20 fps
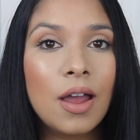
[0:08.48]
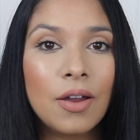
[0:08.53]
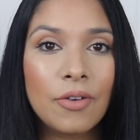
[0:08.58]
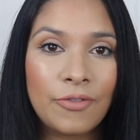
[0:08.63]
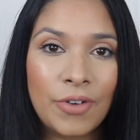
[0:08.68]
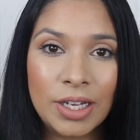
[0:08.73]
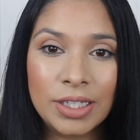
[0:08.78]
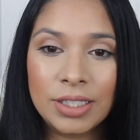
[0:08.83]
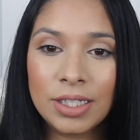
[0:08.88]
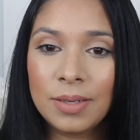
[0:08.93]

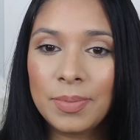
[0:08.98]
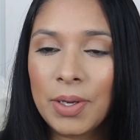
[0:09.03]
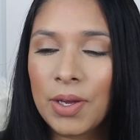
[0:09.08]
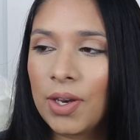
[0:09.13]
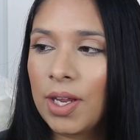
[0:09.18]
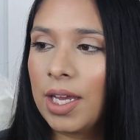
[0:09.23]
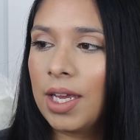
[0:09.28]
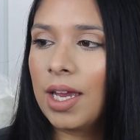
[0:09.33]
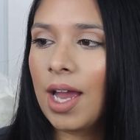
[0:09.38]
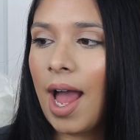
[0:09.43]
Fenty
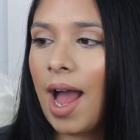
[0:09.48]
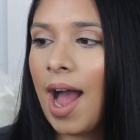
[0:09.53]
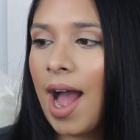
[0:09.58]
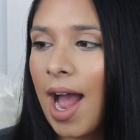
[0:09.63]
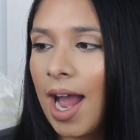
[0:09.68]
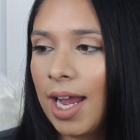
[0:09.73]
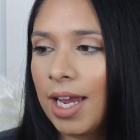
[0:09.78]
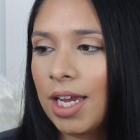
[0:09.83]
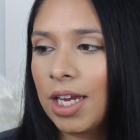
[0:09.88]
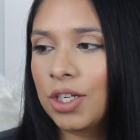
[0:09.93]
Beauty
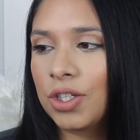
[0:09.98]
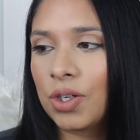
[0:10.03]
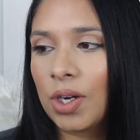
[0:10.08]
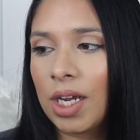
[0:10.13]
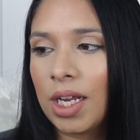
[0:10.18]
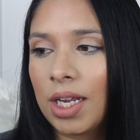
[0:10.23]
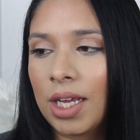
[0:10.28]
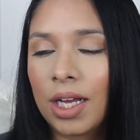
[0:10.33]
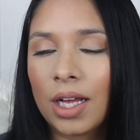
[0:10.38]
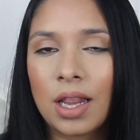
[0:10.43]

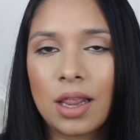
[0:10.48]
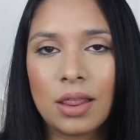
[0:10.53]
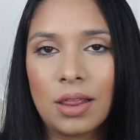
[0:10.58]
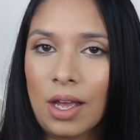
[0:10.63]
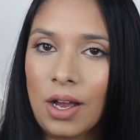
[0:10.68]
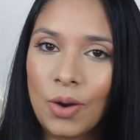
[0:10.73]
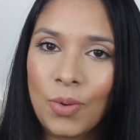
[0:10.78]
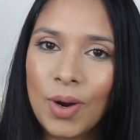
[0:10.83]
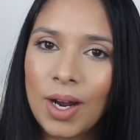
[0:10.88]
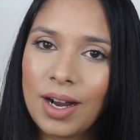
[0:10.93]
Hydrating
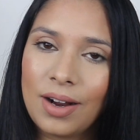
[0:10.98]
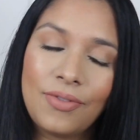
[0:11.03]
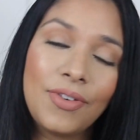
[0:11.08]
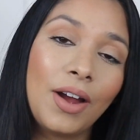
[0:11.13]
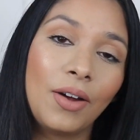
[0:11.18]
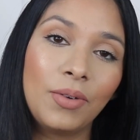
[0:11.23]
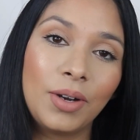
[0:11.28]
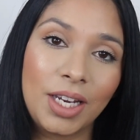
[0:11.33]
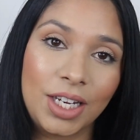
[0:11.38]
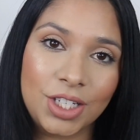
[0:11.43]
Longwear
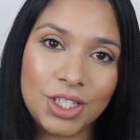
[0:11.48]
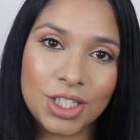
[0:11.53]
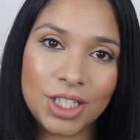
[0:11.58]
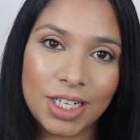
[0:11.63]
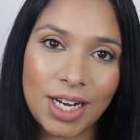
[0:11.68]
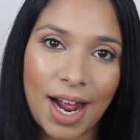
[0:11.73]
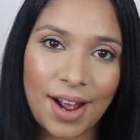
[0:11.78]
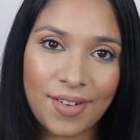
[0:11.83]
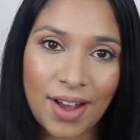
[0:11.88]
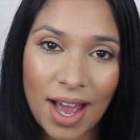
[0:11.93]

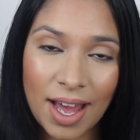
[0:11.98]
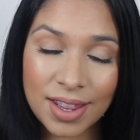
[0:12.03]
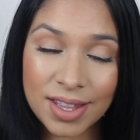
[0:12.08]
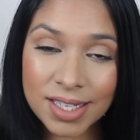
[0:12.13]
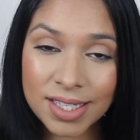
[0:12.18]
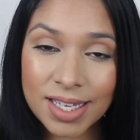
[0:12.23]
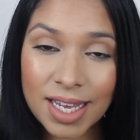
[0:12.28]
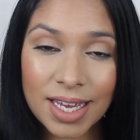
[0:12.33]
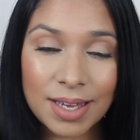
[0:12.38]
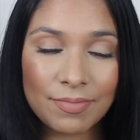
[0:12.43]
Foundation. I've had
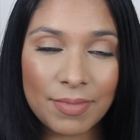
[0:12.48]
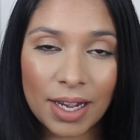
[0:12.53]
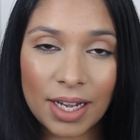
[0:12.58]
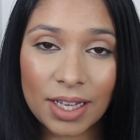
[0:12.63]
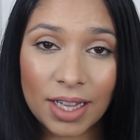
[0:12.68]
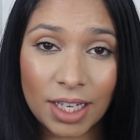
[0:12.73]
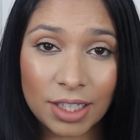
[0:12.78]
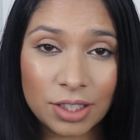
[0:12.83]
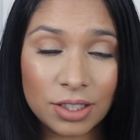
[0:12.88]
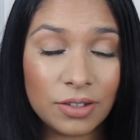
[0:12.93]
this in my
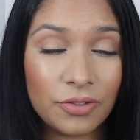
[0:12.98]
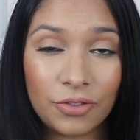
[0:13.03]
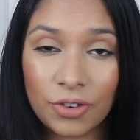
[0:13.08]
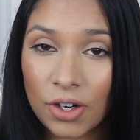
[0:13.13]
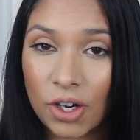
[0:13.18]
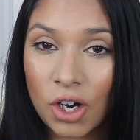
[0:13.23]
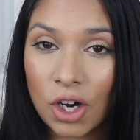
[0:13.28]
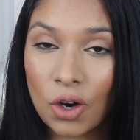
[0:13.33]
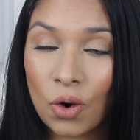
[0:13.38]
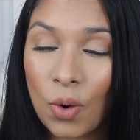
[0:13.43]
collection
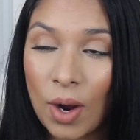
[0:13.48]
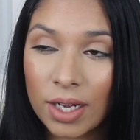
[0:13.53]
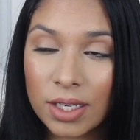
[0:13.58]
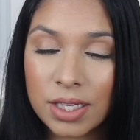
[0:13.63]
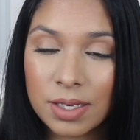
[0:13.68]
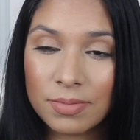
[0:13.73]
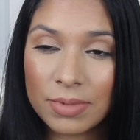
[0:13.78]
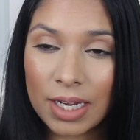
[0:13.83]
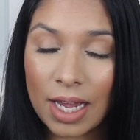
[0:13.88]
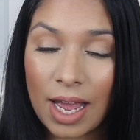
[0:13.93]
for quite
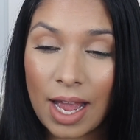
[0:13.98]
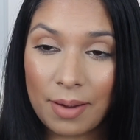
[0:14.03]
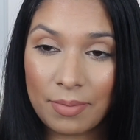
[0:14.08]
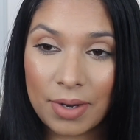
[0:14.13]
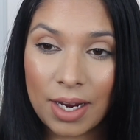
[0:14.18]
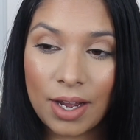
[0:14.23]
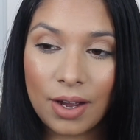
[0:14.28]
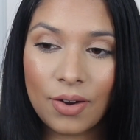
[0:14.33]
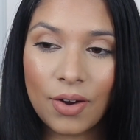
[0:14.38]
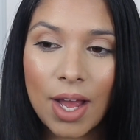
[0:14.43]
some time
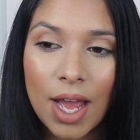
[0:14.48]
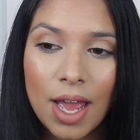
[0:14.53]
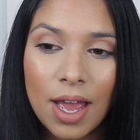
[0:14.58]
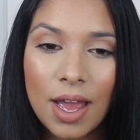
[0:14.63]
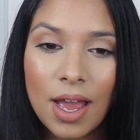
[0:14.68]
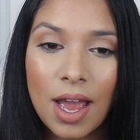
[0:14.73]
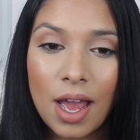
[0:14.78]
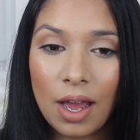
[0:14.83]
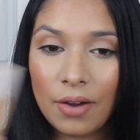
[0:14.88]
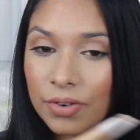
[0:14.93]
now,
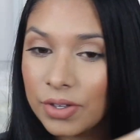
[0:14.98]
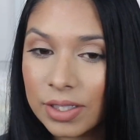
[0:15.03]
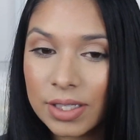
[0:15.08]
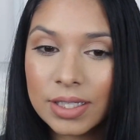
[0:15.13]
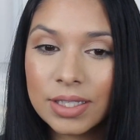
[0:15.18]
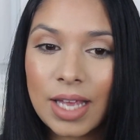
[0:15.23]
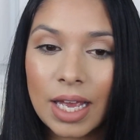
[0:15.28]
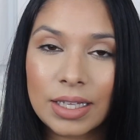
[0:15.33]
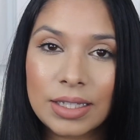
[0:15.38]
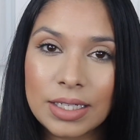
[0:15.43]
ever
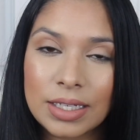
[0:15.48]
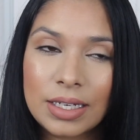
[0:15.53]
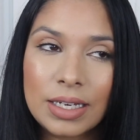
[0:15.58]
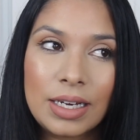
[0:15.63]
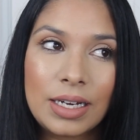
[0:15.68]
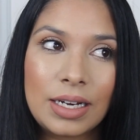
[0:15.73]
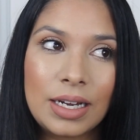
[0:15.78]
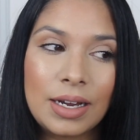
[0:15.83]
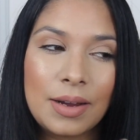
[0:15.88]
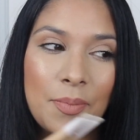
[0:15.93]
since I
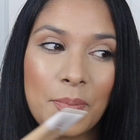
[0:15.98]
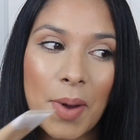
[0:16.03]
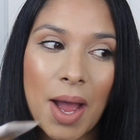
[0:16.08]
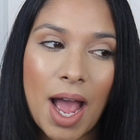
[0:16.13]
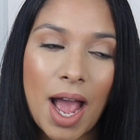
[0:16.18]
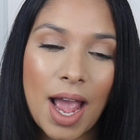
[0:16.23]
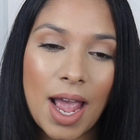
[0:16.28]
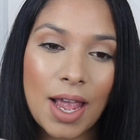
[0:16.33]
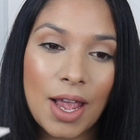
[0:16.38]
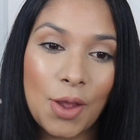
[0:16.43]
did
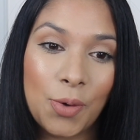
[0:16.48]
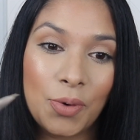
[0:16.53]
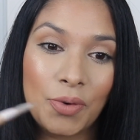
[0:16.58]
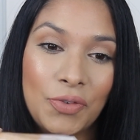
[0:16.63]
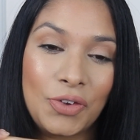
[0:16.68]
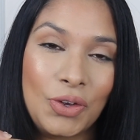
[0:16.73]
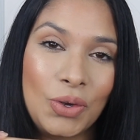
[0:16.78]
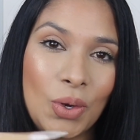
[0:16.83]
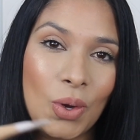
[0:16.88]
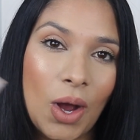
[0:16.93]
my
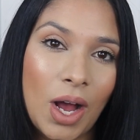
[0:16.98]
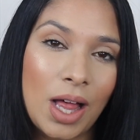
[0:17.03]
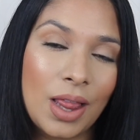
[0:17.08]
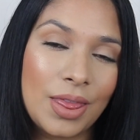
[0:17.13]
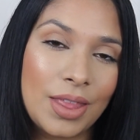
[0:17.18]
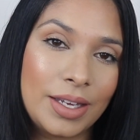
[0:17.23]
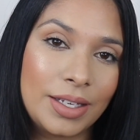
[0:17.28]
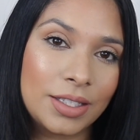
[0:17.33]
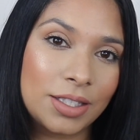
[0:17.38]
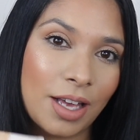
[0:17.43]
review on
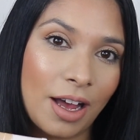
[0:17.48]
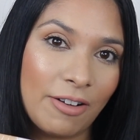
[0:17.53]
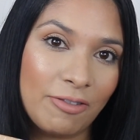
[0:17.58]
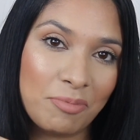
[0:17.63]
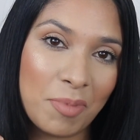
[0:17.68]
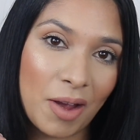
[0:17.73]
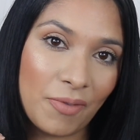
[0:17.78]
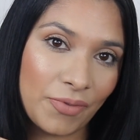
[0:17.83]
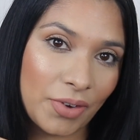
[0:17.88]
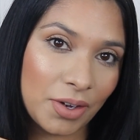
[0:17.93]
the Soft
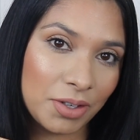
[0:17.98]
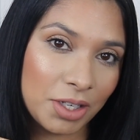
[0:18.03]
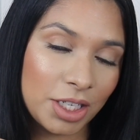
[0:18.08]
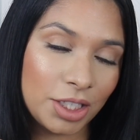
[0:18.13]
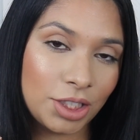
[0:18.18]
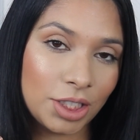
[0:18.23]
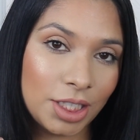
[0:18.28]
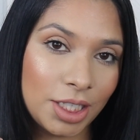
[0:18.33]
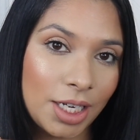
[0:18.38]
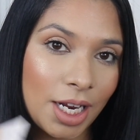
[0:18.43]
Matte
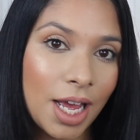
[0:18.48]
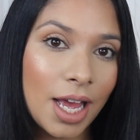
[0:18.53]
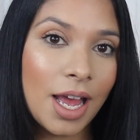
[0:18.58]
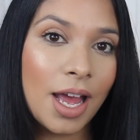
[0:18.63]
Foundation.